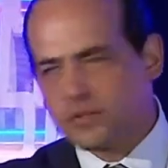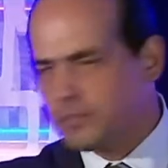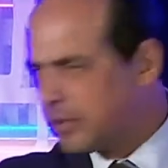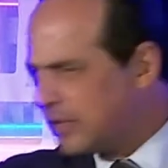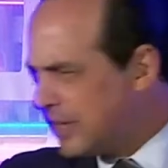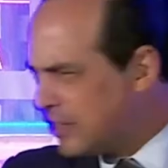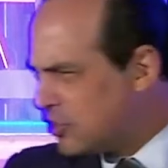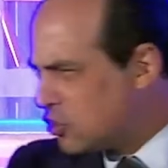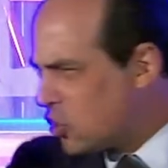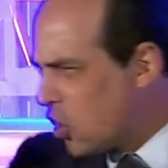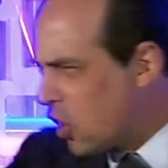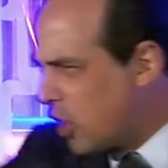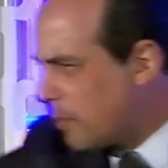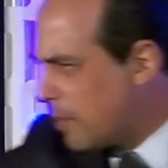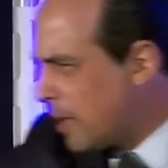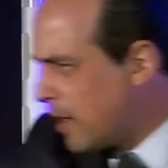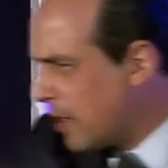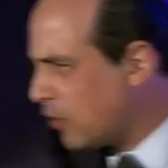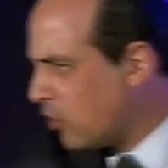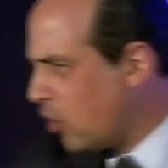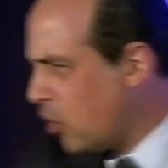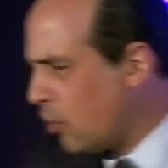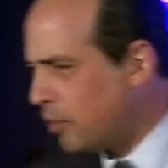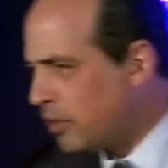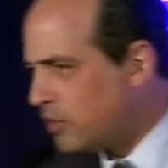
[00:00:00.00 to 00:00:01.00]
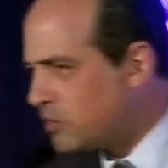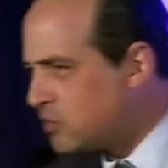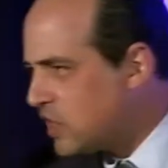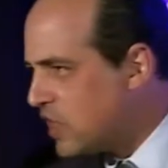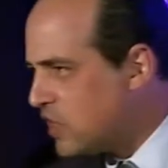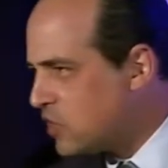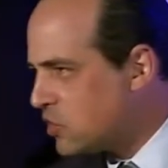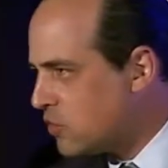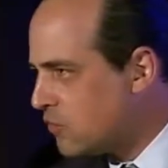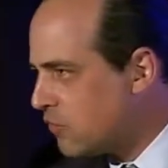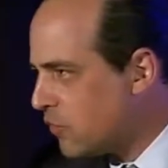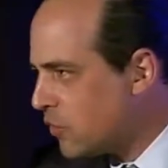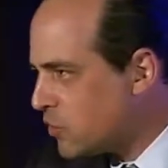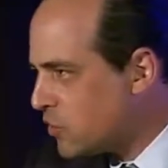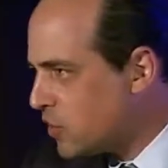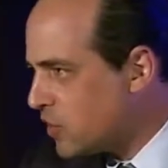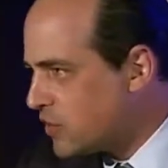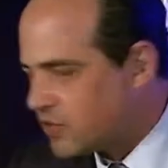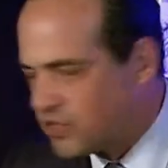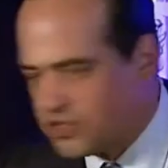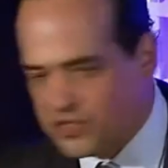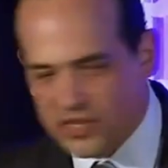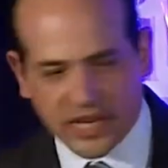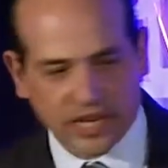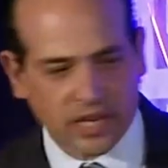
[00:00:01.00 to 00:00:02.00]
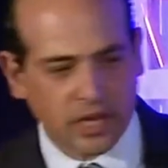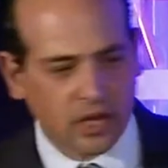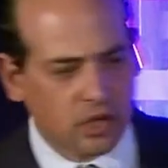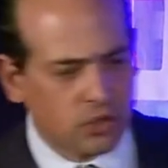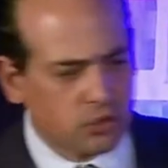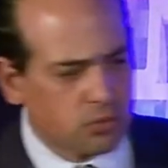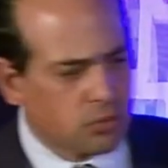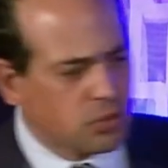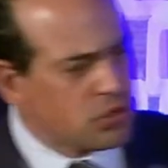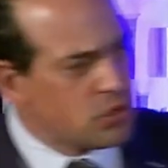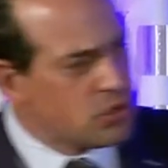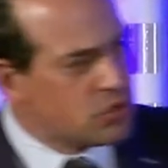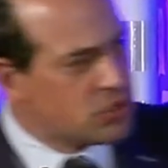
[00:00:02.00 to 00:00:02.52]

But let's talk about globalization for just a second, because when you